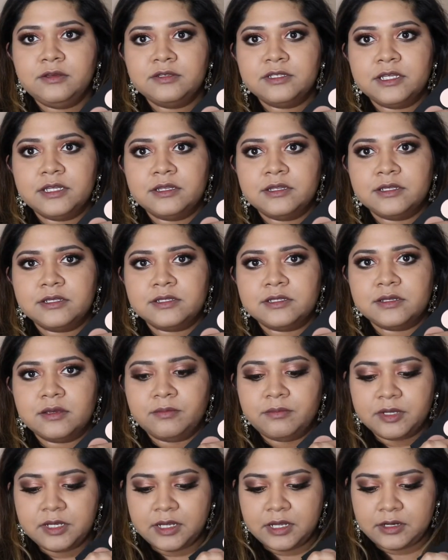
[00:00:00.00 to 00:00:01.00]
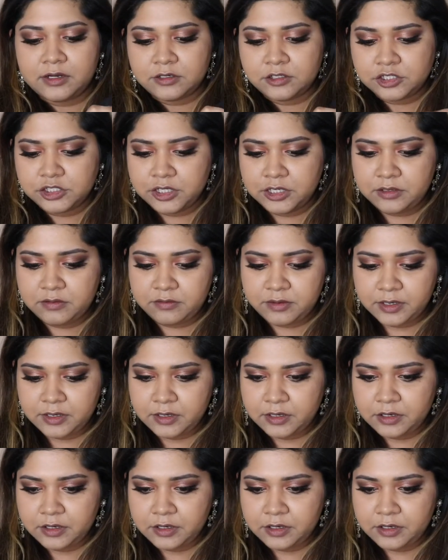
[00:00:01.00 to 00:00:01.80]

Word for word: using this banana shade right